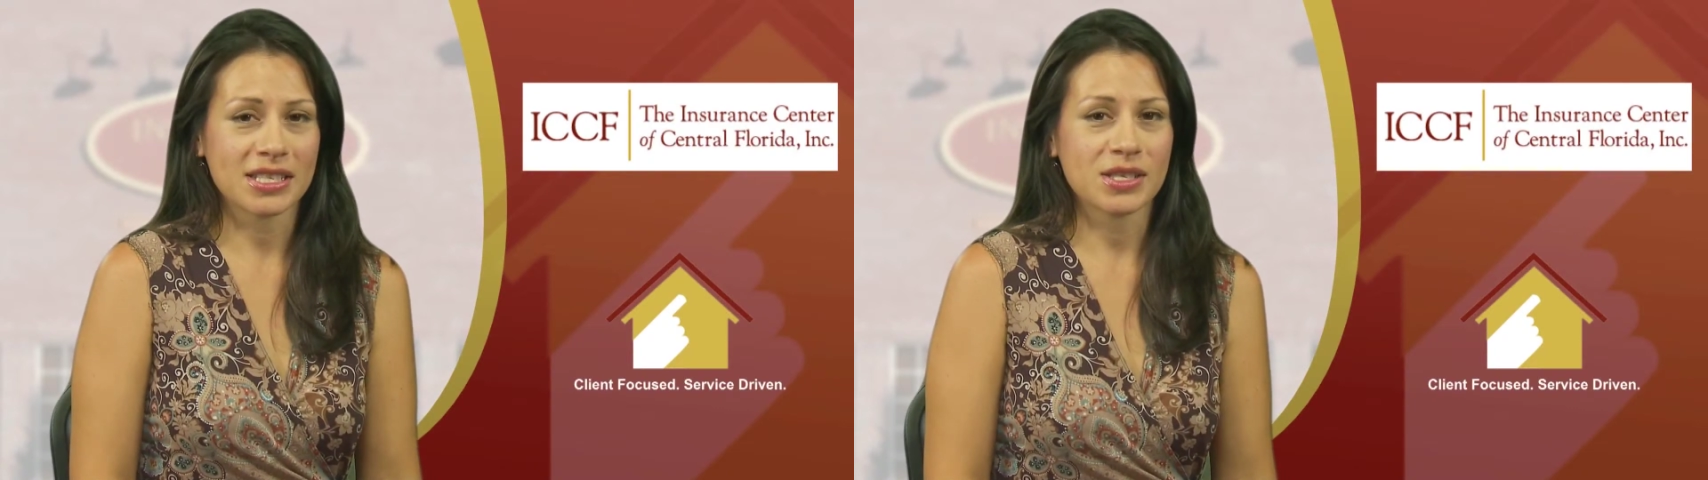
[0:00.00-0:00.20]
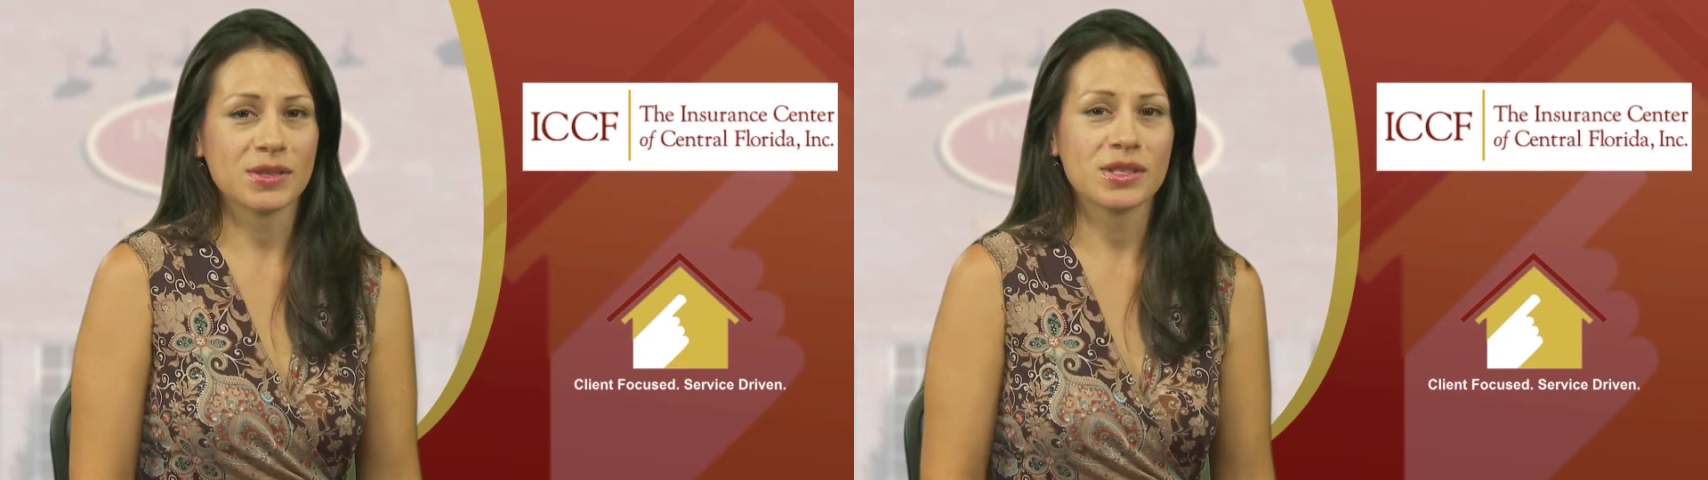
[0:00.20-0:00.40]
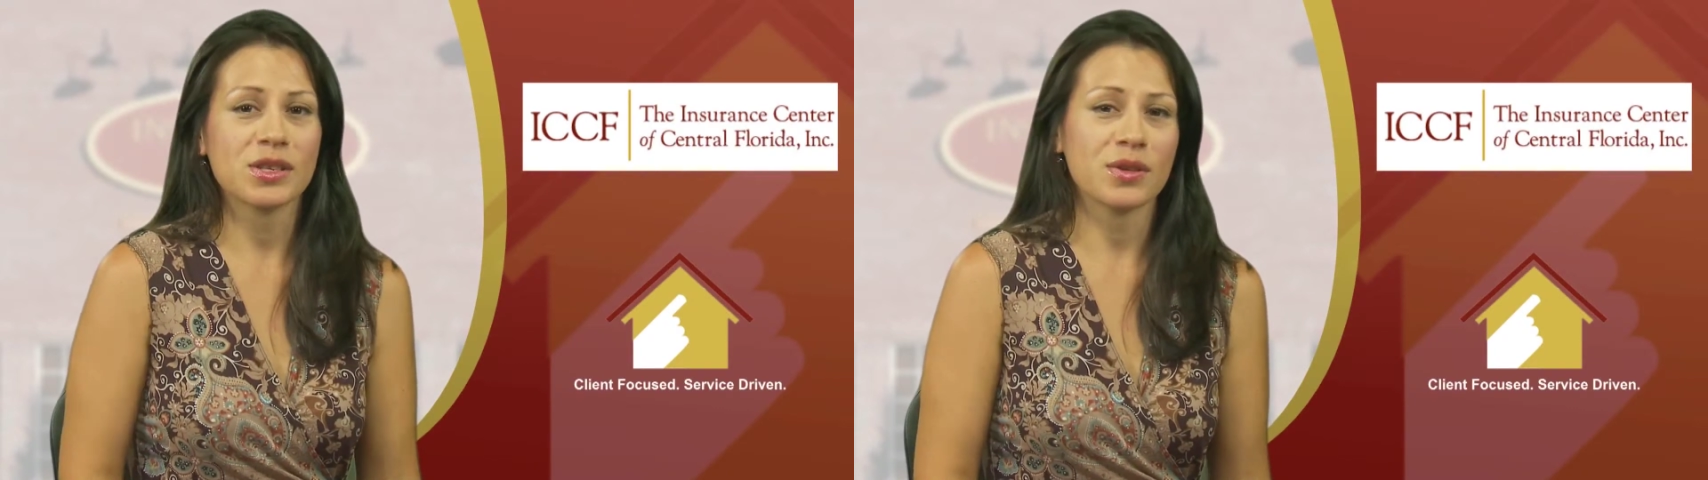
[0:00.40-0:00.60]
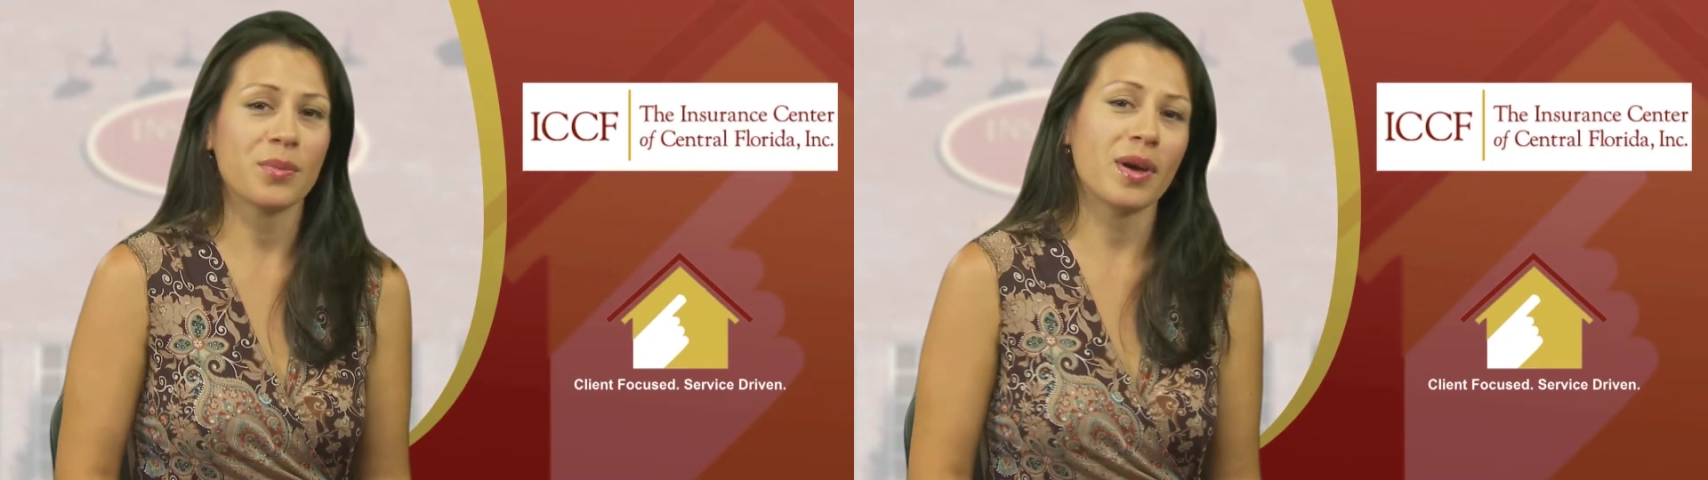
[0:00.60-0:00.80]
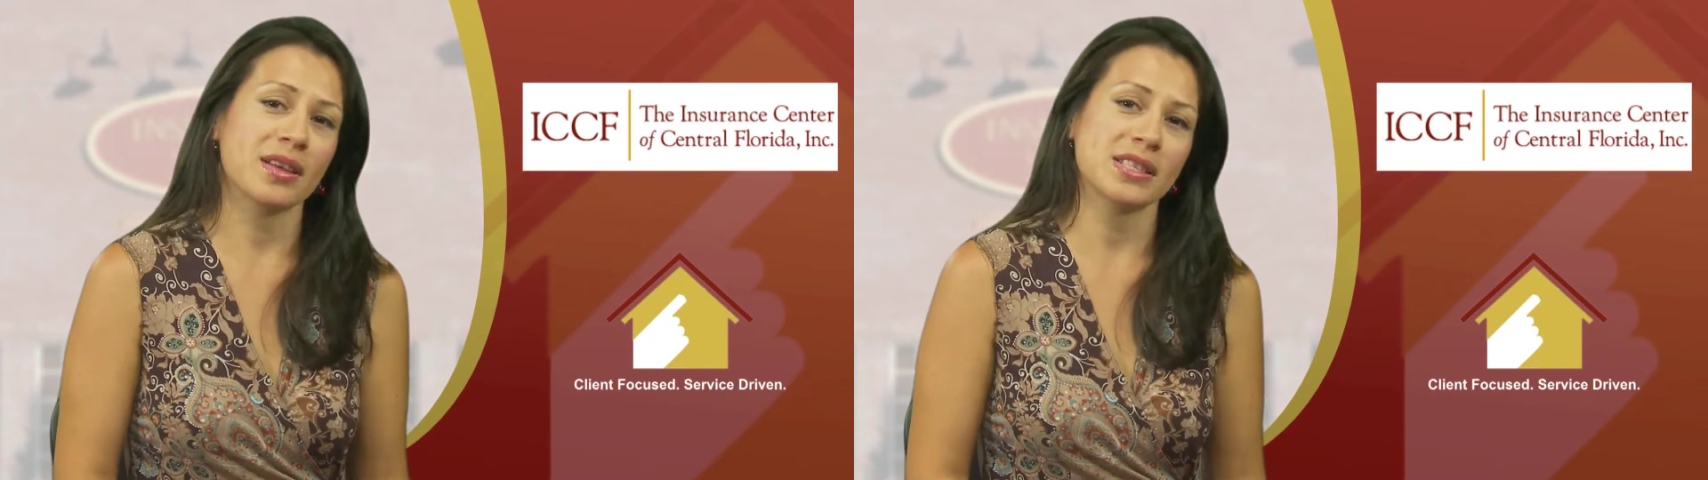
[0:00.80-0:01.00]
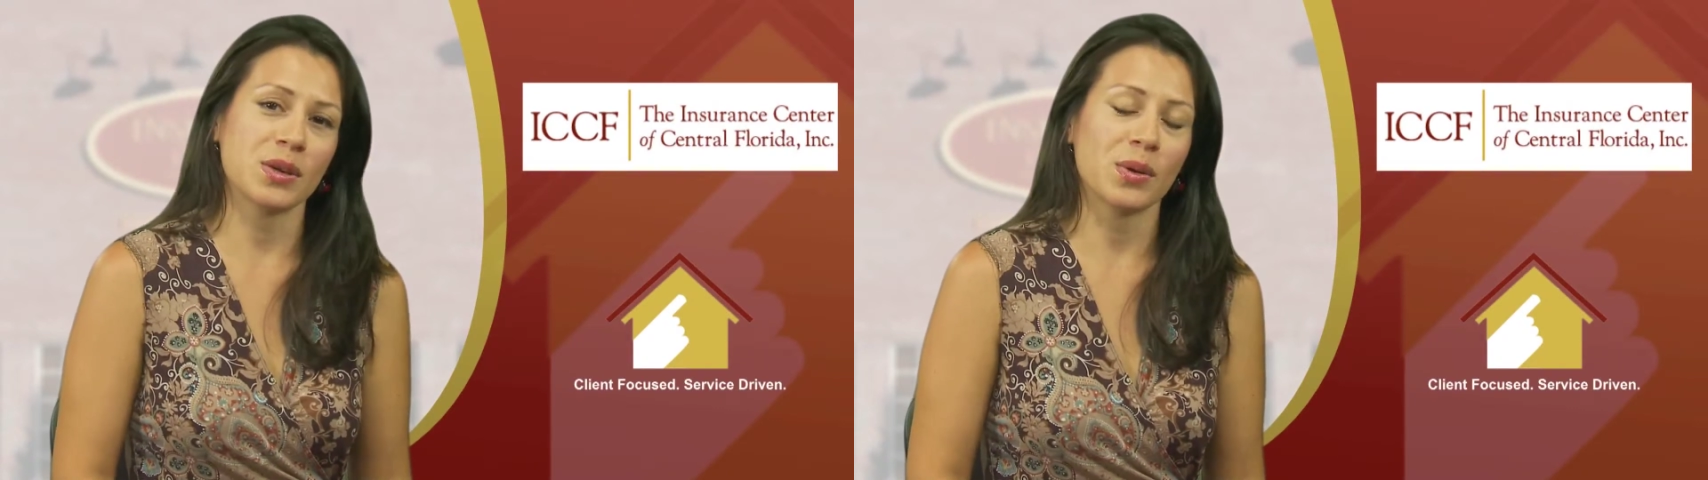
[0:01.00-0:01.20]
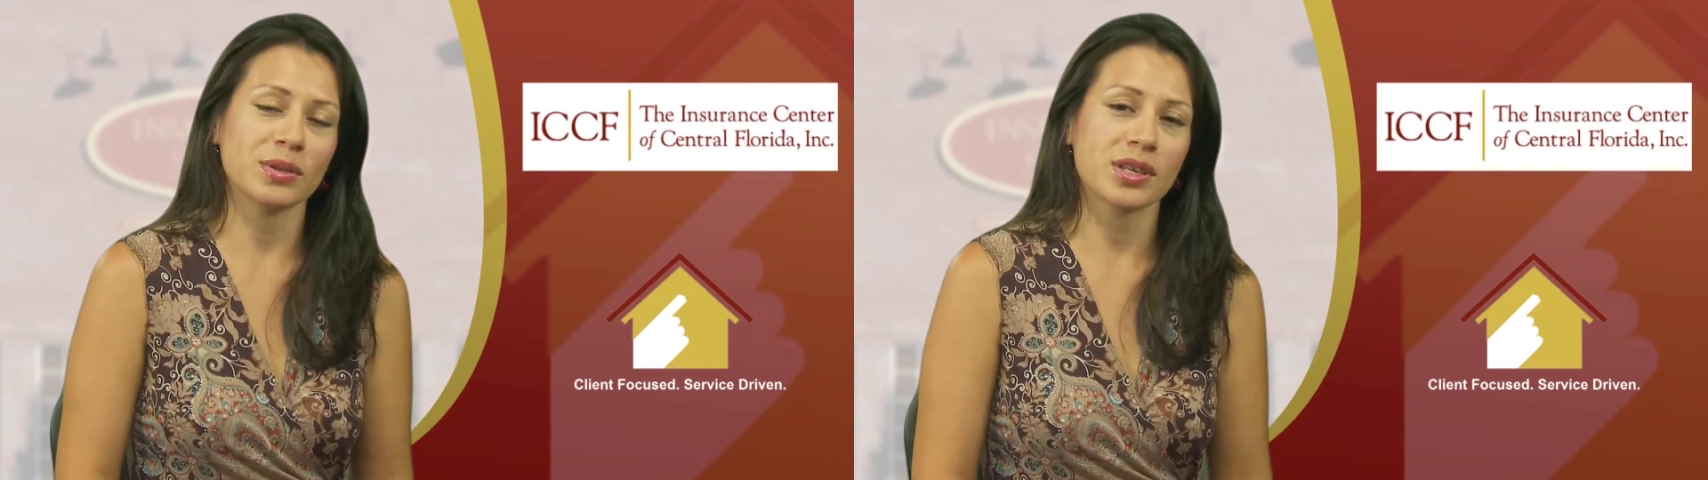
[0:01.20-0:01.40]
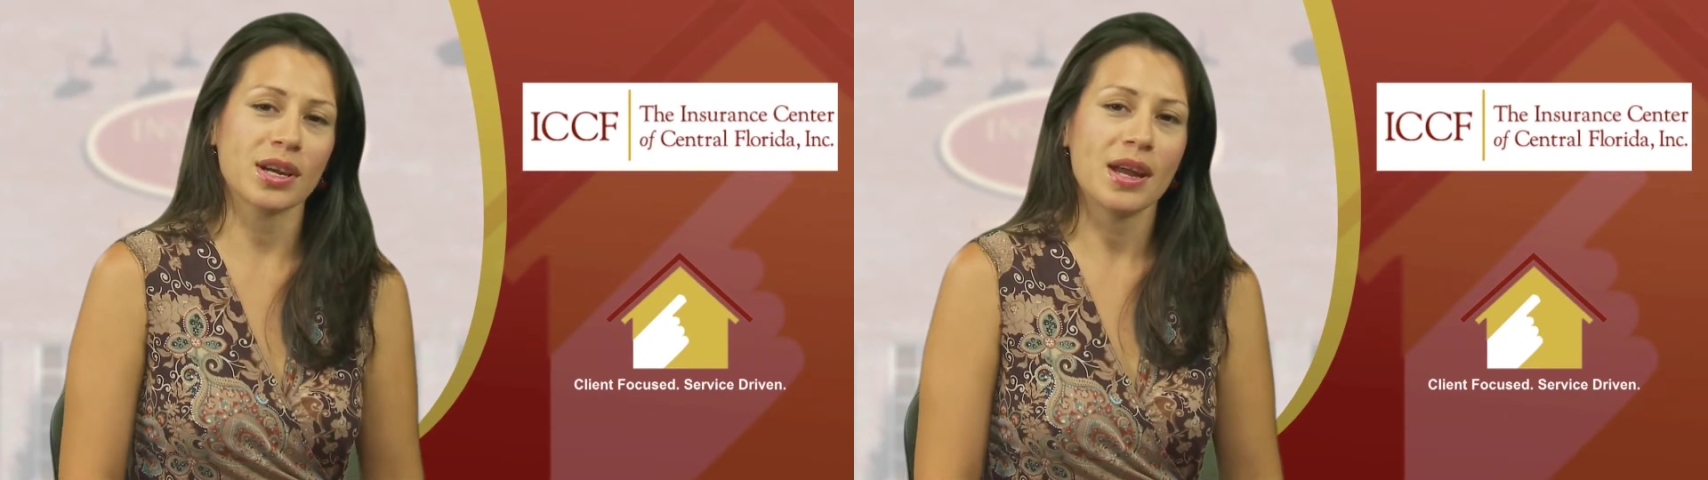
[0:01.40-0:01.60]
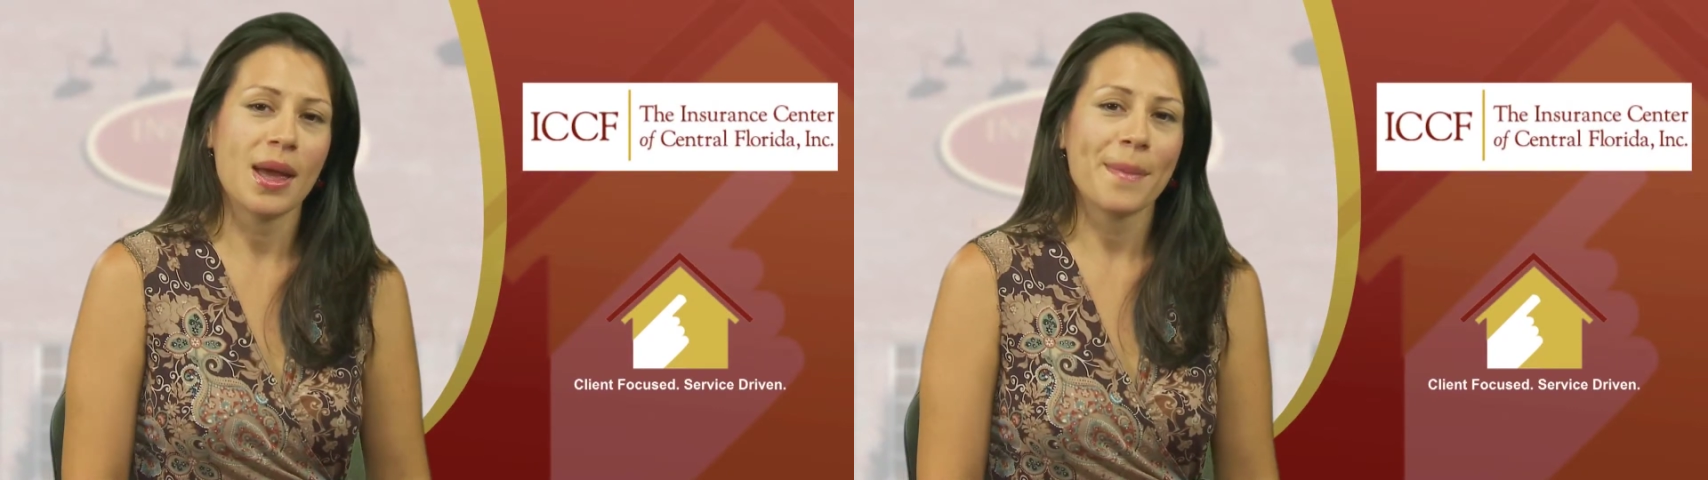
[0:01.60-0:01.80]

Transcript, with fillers: suits you, the policyholder,